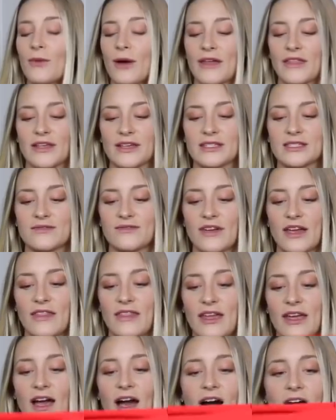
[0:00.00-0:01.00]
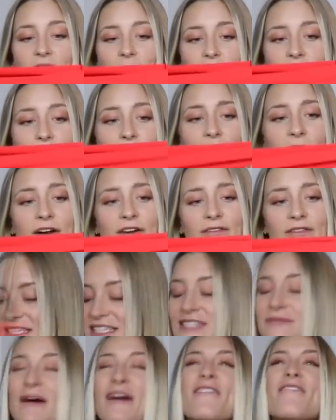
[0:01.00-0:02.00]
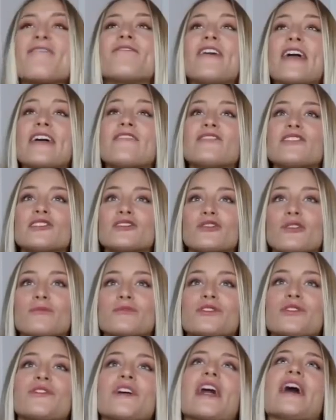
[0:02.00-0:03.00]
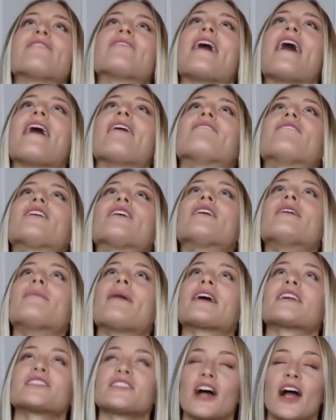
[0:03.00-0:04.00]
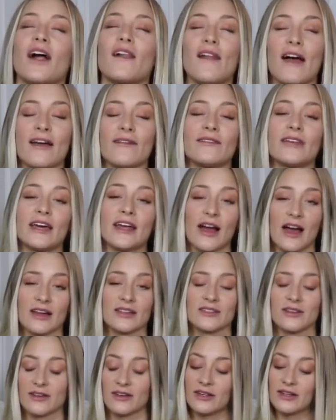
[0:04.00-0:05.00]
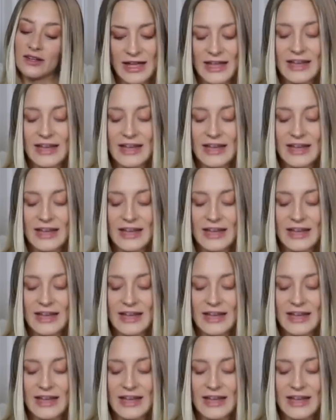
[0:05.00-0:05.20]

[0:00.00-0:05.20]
the way these fit. They hug me perfect. This is my favorite swimsuit that I've ever in my entire life laid eyes on.